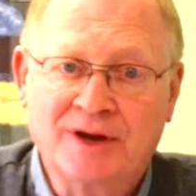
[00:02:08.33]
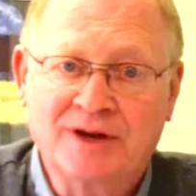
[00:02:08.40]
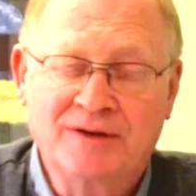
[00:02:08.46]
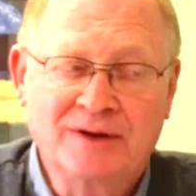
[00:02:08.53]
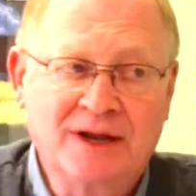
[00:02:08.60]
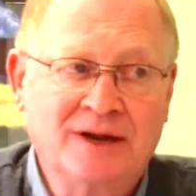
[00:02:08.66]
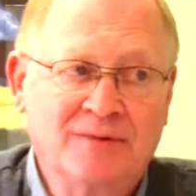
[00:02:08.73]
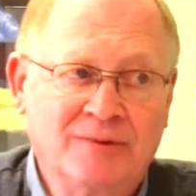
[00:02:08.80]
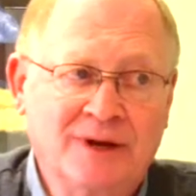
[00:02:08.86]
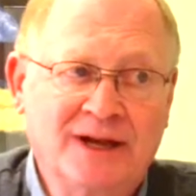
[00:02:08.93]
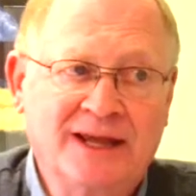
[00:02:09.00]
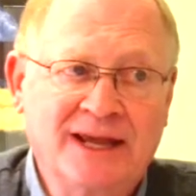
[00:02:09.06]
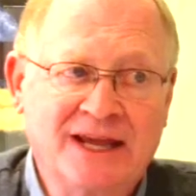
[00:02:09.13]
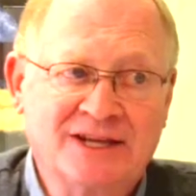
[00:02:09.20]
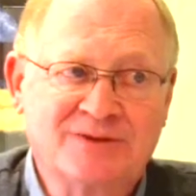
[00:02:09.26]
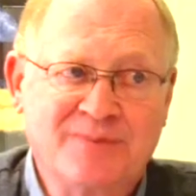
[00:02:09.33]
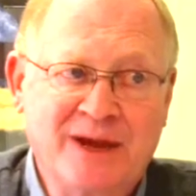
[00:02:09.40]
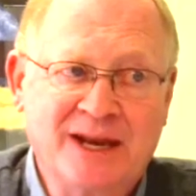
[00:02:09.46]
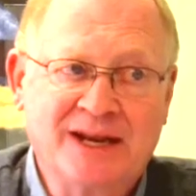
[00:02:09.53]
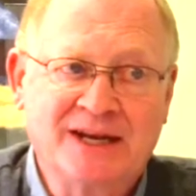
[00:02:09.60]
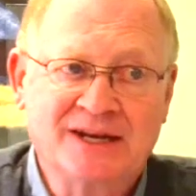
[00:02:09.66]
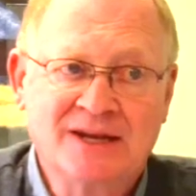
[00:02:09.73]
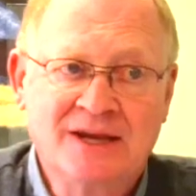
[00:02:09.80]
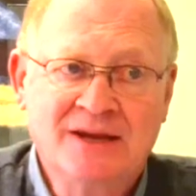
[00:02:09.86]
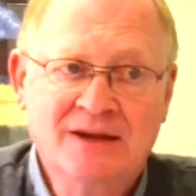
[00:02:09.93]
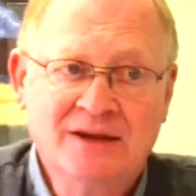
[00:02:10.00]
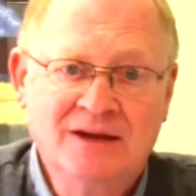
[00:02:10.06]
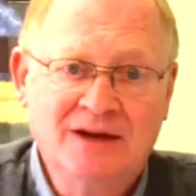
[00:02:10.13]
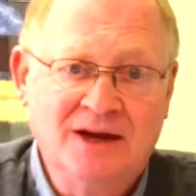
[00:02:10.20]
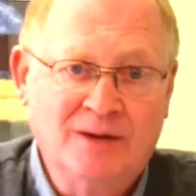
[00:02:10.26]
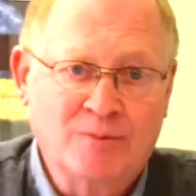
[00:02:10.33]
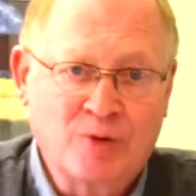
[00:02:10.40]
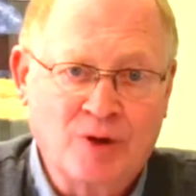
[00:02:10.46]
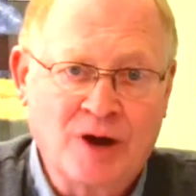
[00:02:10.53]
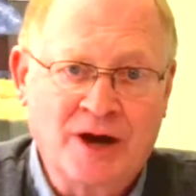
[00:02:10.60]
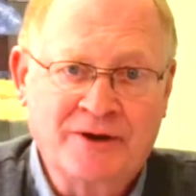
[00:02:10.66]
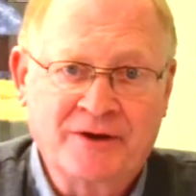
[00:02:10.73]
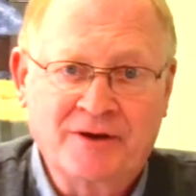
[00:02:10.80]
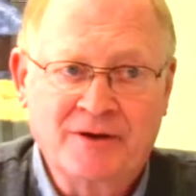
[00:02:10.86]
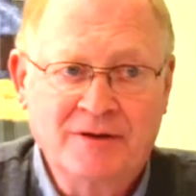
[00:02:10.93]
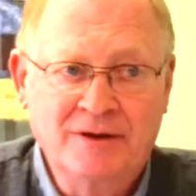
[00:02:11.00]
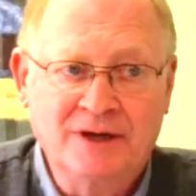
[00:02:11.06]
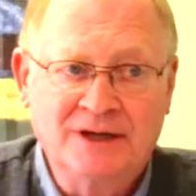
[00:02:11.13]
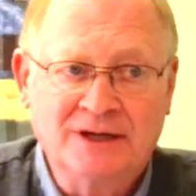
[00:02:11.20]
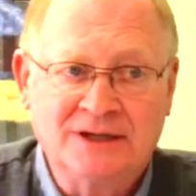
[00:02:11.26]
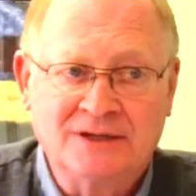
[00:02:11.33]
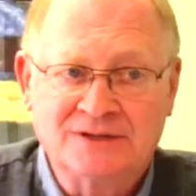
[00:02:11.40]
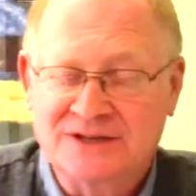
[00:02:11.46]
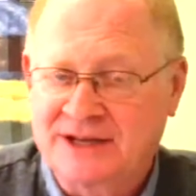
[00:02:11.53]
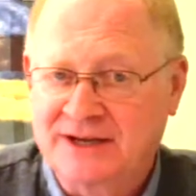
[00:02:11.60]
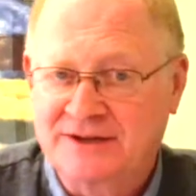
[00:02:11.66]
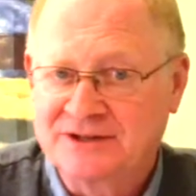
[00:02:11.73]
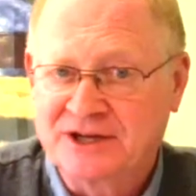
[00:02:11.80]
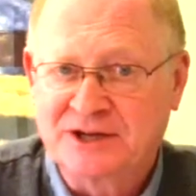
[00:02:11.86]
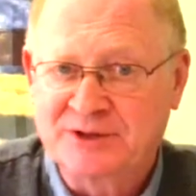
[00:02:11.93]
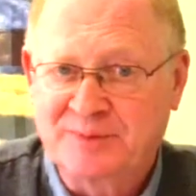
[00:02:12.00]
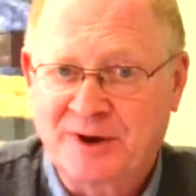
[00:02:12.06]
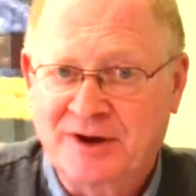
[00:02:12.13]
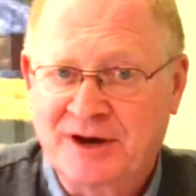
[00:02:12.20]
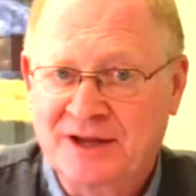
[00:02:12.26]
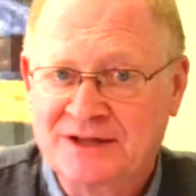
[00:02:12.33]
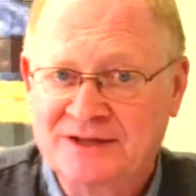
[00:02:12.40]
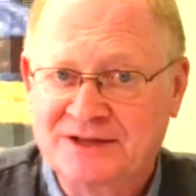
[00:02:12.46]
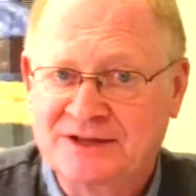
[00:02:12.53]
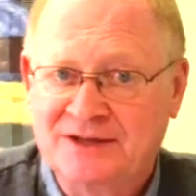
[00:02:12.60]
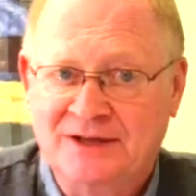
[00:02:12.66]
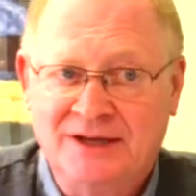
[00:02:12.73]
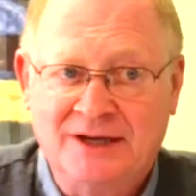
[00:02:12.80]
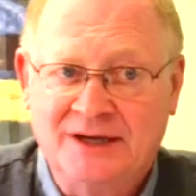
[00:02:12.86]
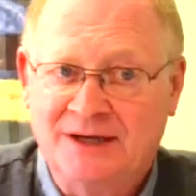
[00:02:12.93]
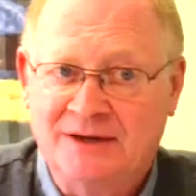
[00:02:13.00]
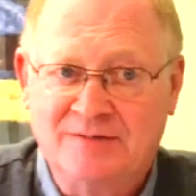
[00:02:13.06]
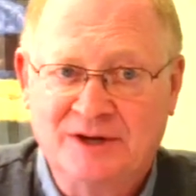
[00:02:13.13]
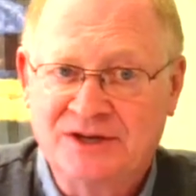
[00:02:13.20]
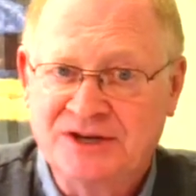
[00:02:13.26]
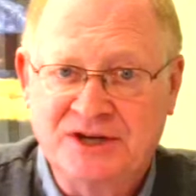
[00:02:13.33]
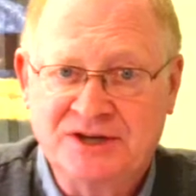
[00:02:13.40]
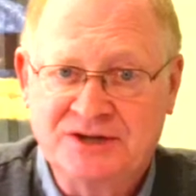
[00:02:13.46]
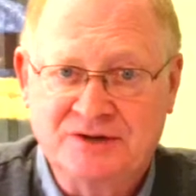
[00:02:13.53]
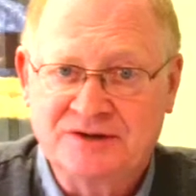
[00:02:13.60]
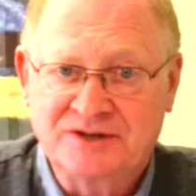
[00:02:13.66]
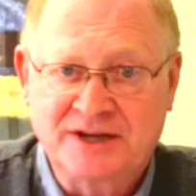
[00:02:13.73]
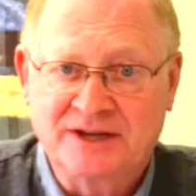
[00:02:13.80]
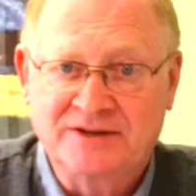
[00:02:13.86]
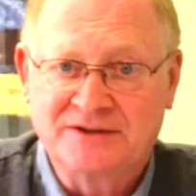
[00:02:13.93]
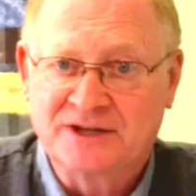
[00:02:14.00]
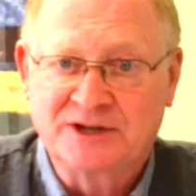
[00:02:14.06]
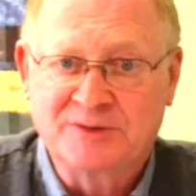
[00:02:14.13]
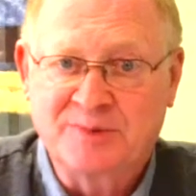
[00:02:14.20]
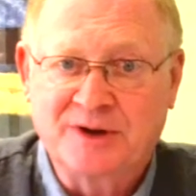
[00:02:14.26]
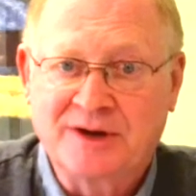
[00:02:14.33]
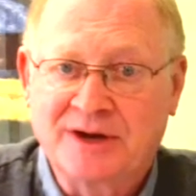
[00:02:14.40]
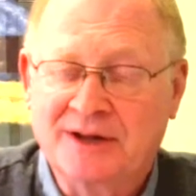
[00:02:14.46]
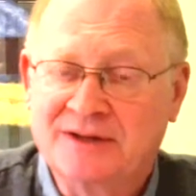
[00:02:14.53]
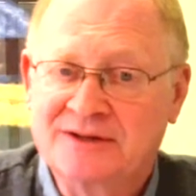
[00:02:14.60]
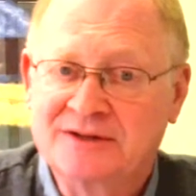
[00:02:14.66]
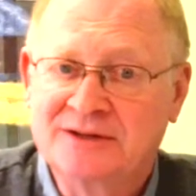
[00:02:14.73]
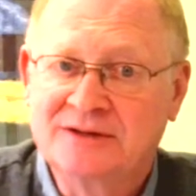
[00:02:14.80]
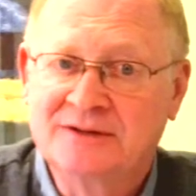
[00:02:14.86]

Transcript: It it really has made it a broader uh, sales experience and a much easier sales experience.